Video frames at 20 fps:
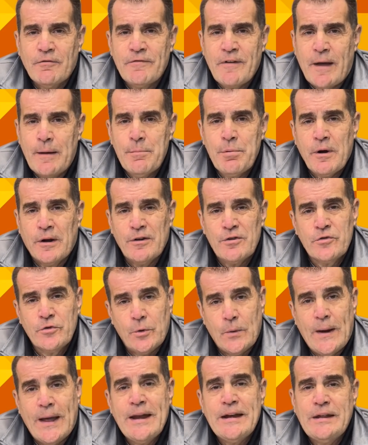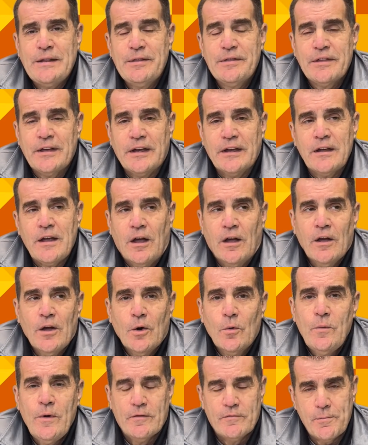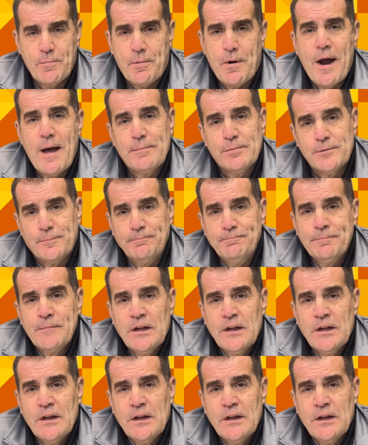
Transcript: vibrate, or do anything, we have a problem.